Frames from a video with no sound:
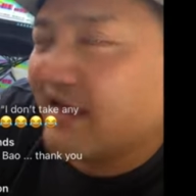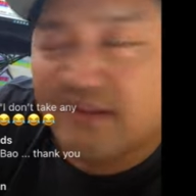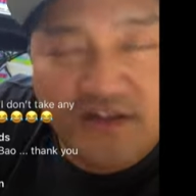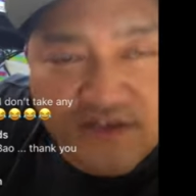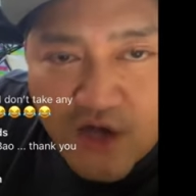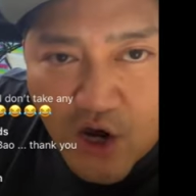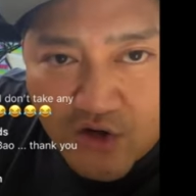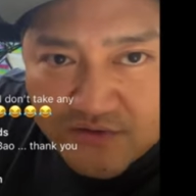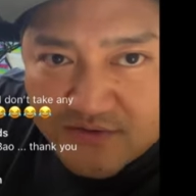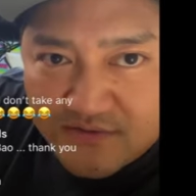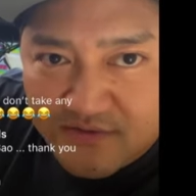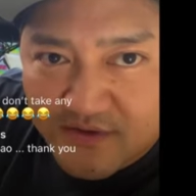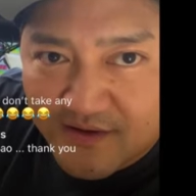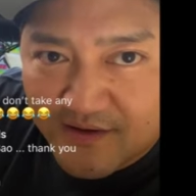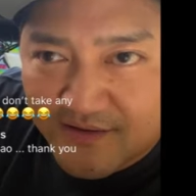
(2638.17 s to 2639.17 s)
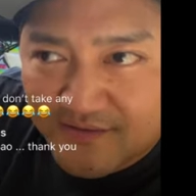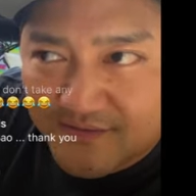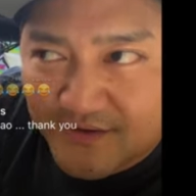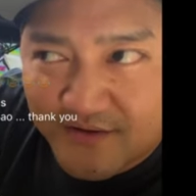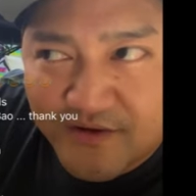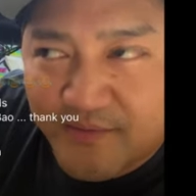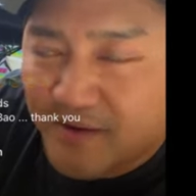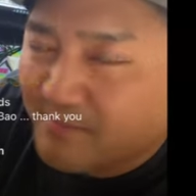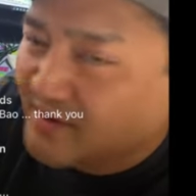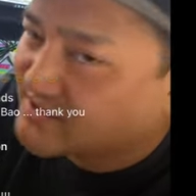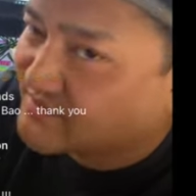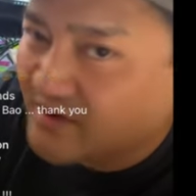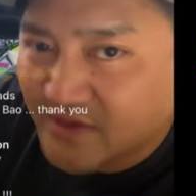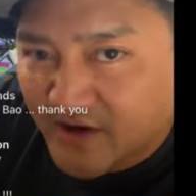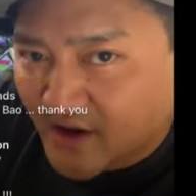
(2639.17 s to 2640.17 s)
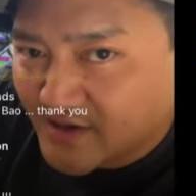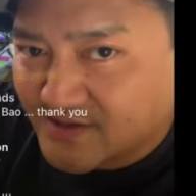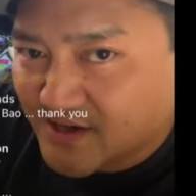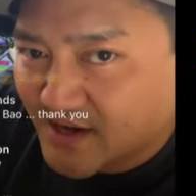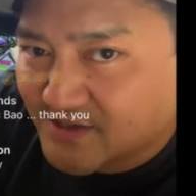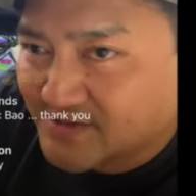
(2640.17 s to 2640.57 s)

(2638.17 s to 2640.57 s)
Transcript: Atlas goes. It could be a bunch of other guys,